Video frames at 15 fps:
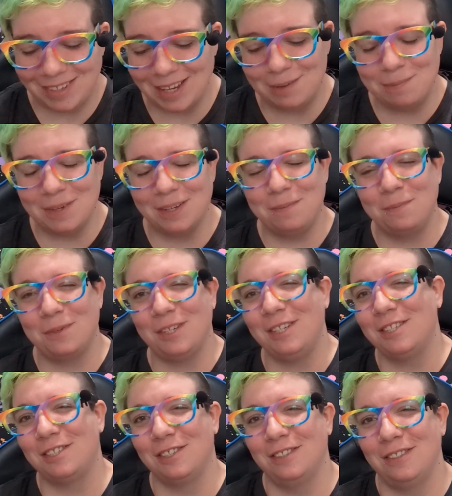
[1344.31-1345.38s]
I'm
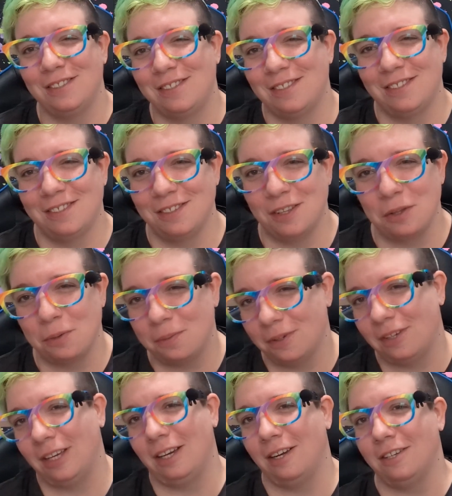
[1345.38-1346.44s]
pretty sure this is another
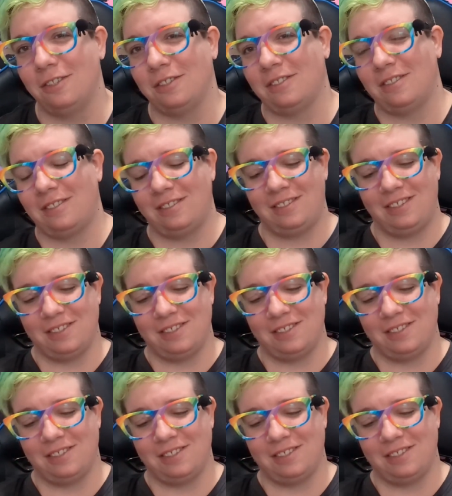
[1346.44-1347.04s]
book I got just